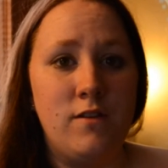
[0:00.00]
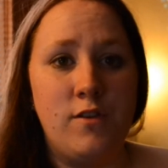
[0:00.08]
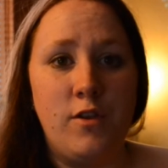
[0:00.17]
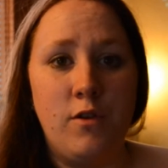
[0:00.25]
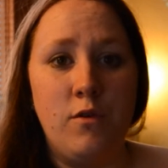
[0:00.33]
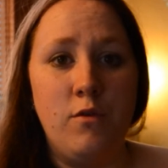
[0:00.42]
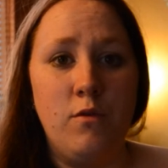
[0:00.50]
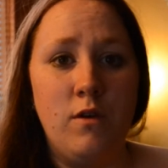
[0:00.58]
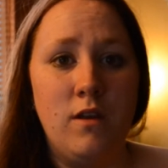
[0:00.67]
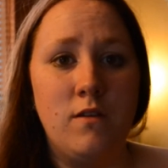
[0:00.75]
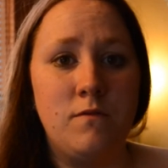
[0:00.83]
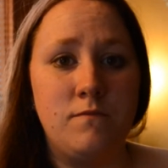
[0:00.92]
2
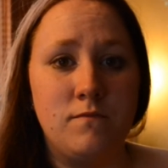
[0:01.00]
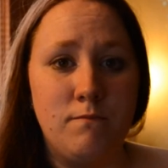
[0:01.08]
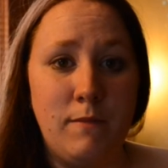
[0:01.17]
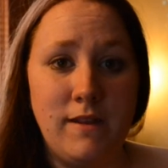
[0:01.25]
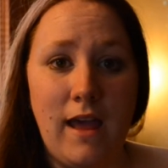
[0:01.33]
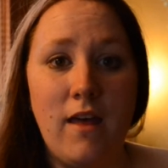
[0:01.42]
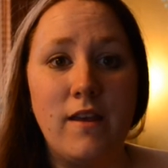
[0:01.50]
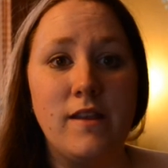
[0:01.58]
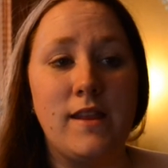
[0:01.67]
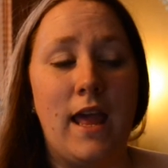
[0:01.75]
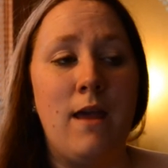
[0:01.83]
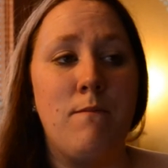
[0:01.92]

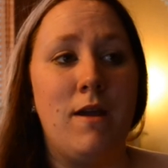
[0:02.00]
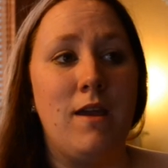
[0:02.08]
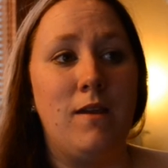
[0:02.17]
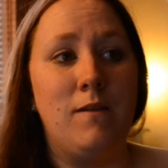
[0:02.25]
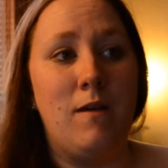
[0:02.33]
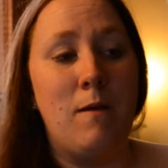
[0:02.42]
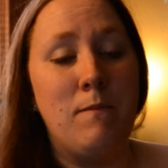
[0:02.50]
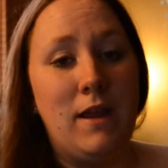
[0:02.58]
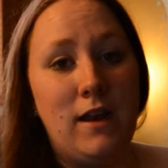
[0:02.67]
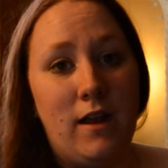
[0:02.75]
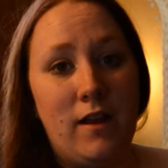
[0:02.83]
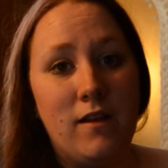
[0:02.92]
Medelas, and my
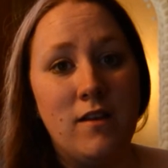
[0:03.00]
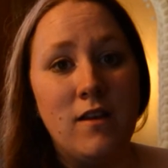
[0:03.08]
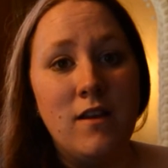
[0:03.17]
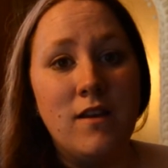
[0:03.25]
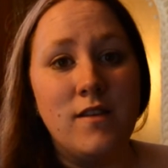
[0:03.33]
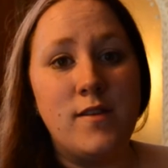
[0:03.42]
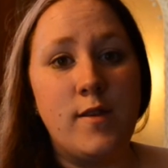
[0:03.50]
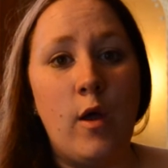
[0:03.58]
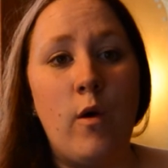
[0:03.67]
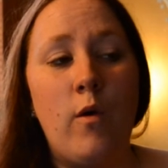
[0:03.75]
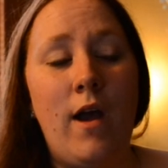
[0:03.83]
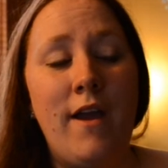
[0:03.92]
Amita.
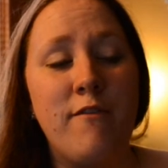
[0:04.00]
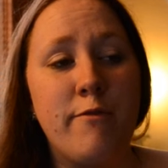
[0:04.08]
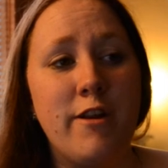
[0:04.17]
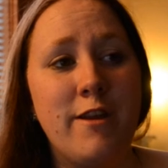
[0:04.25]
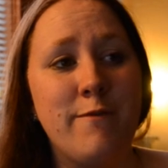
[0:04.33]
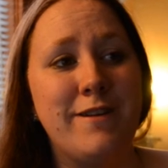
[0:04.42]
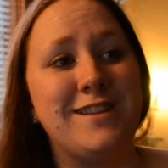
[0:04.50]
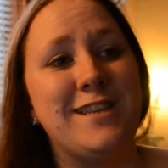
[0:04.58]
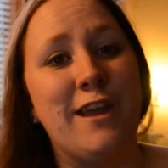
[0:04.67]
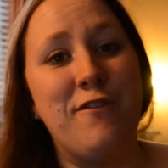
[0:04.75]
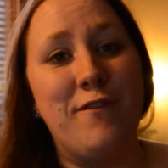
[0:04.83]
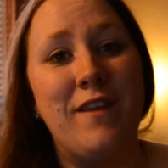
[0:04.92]
So I pretty much
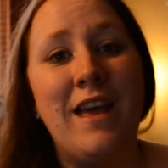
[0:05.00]
have